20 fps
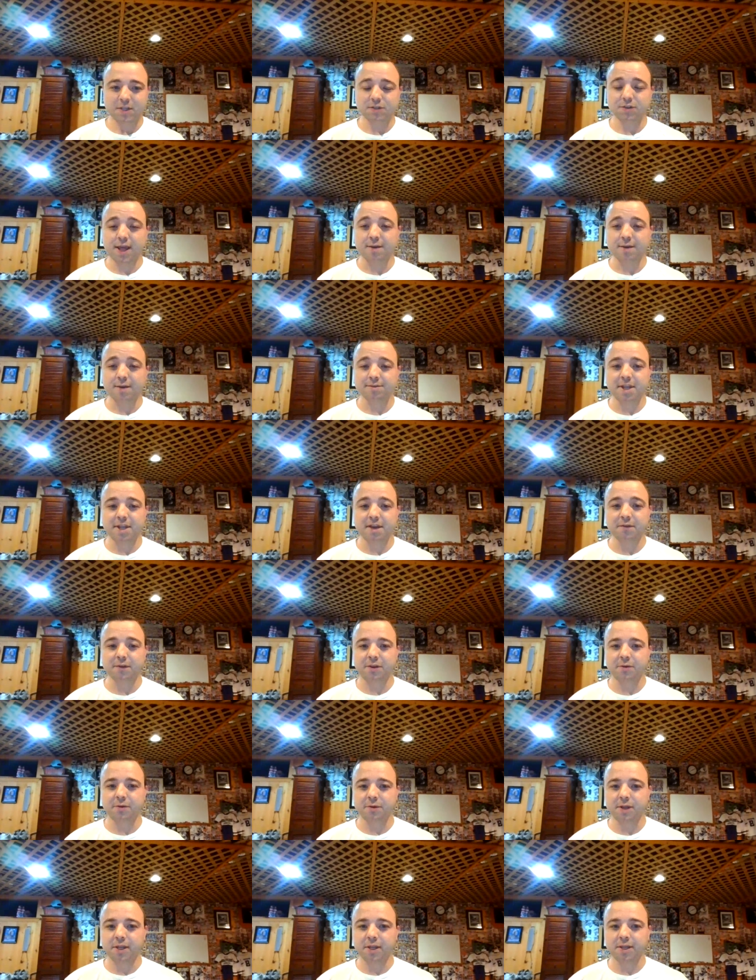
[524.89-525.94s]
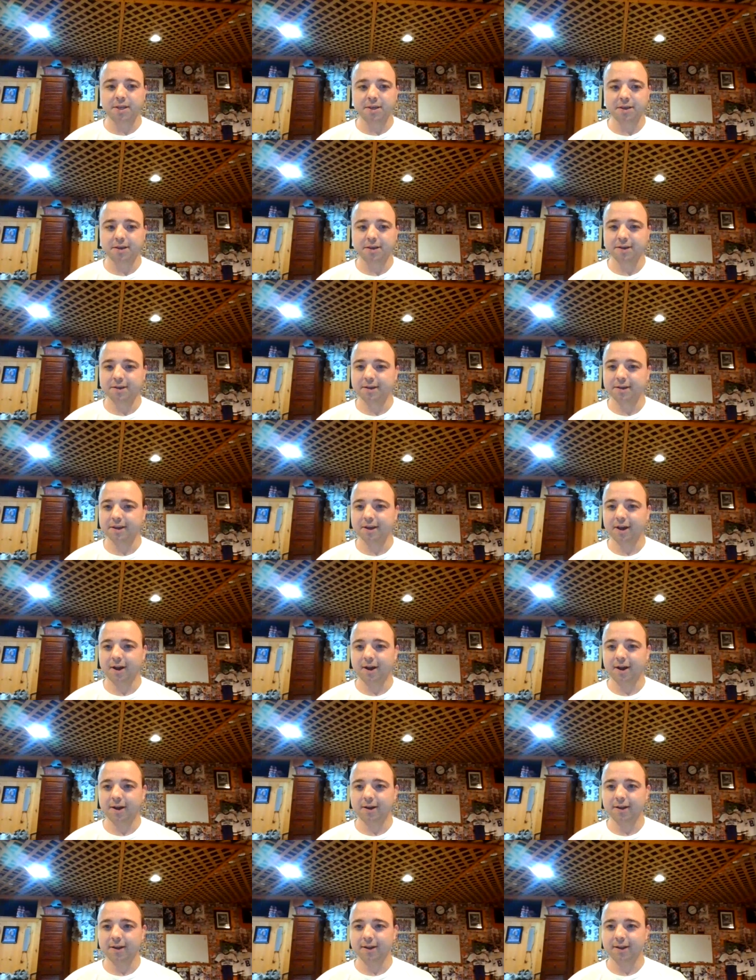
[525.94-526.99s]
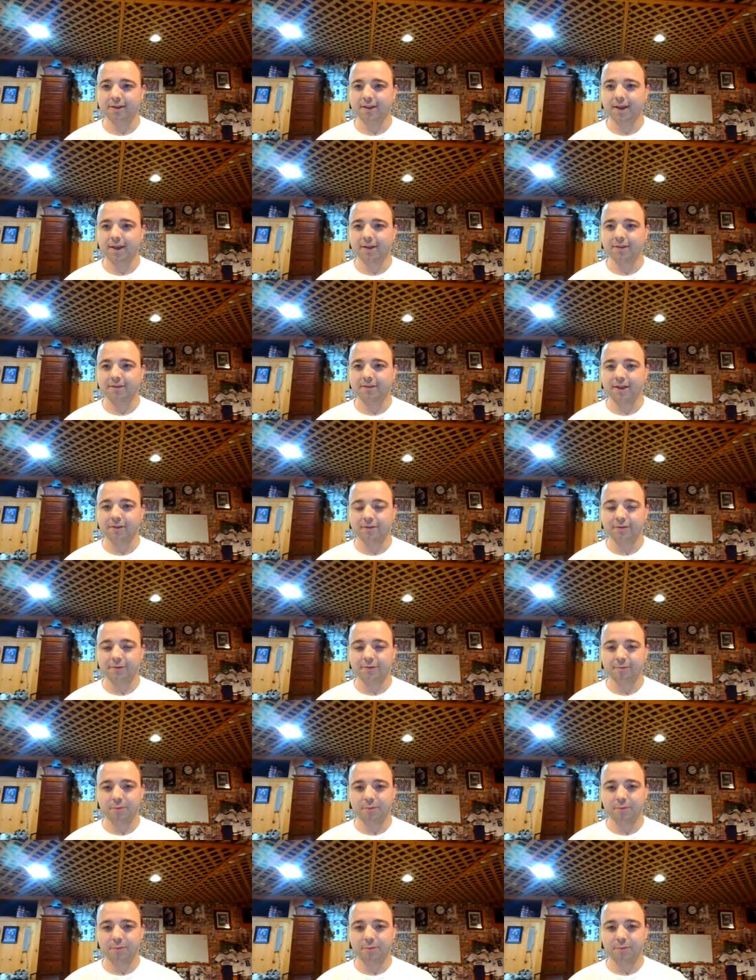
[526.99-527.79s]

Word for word: so that was definitely unique uh, in that sense.